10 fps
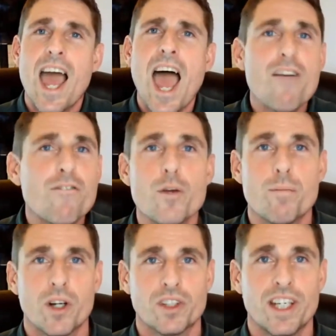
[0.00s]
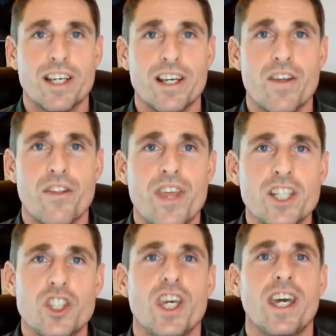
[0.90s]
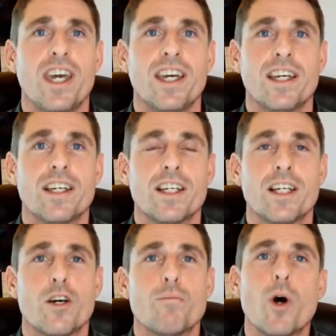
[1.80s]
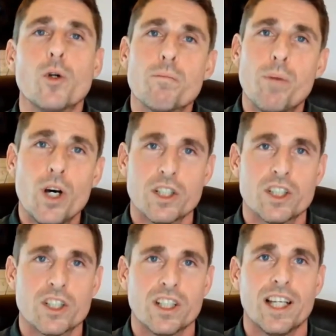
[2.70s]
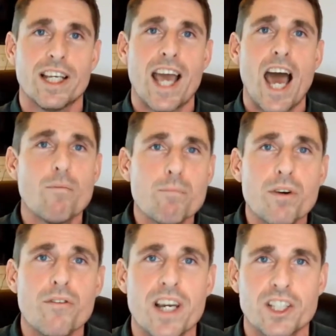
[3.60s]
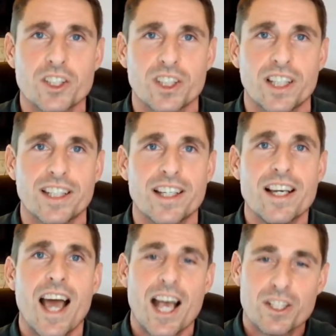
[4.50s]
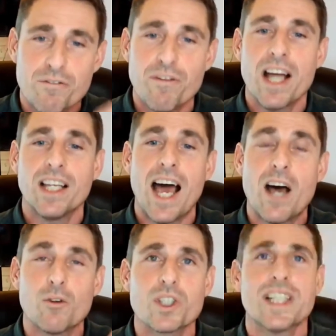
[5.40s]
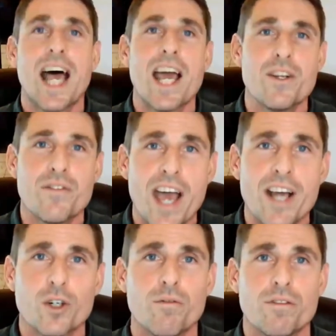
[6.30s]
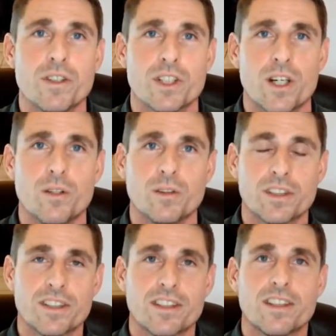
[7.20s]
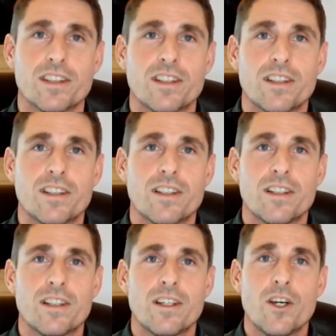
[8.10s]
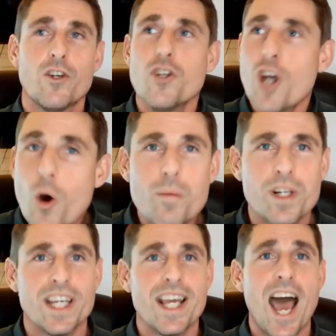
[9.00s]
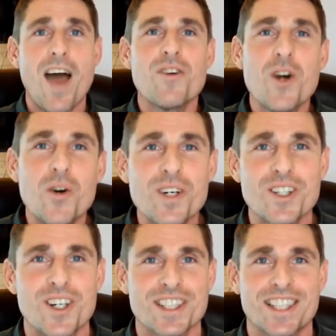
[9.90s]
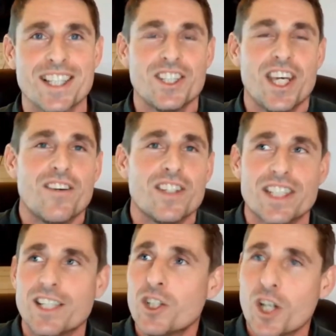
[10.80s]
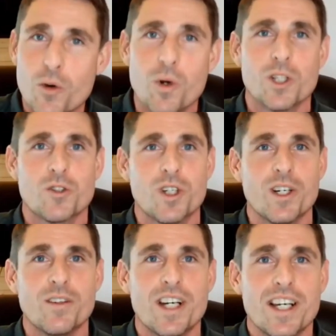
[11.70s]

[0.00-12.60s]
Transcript: everybody this year, both personally and professionally, has fell outside of their comfort zone. Nobody I've come across this year has said, you know what, Drew?